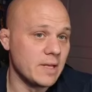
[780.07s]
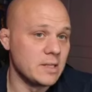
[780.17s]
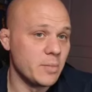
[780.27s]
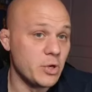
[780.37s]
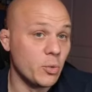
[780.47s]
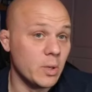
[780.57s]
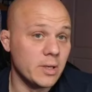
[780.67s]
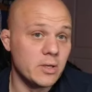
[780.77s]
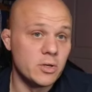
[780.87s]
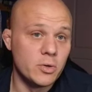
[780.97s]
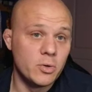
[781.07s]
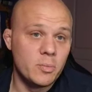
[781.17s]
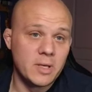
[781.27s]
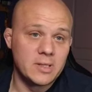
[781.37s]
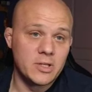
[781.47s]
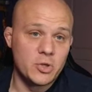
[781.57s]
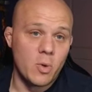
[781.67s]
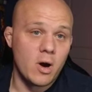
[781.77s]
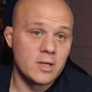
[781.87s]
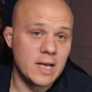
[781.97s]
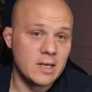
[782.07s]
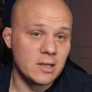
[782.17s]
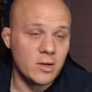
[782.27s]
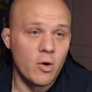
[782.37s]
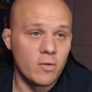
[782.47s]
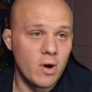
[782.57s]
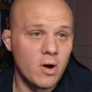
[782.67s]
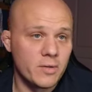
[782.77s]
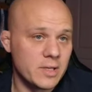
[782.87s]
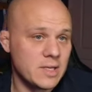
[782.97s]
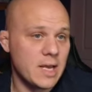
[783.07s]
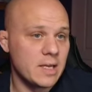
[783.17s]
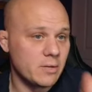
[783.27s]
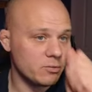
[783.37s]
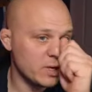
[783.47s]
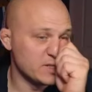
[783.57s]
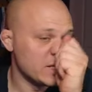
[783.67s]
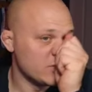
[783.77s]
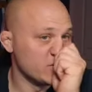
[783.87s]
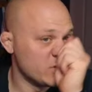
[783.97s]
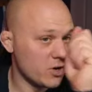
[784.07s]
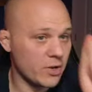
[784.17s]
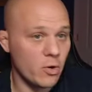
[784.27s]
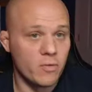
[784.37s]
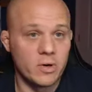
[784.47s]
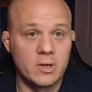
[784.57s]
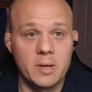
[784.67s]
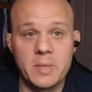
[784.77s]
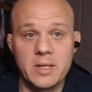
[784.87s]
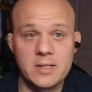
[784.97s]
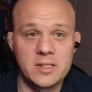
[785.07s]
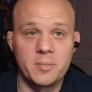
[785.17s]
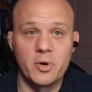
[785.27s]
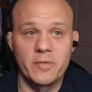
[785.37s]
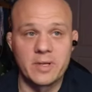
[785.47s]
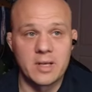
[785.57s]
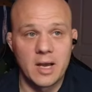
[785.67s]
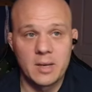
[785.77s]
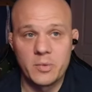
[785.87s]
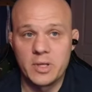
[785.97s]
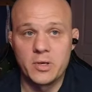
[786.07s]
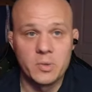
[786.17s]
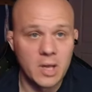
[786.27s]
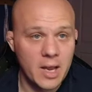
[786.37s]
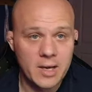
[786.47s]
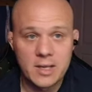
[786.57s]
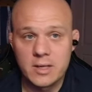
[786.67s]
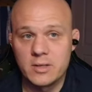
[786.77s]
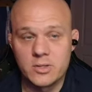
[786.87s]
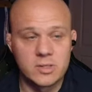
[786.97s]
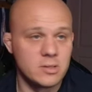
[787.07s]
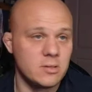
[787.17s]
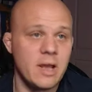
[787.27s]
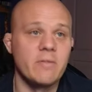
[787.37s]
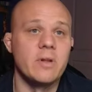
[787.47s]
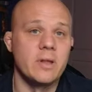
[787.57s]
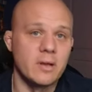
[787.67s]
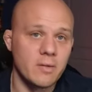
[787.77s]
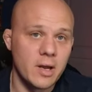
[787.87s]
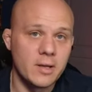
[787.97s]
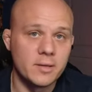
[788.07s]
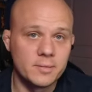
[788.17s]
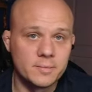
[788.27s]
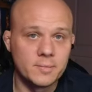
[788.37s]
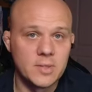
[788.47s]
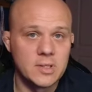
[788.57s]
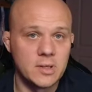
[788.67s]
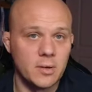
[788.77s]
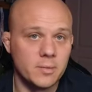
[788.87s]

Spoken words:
something you're willing to do, but since you are technically overhauling the tank and essentially starting over, I mean, this is the perfect time with the new lighting and just everything, right? So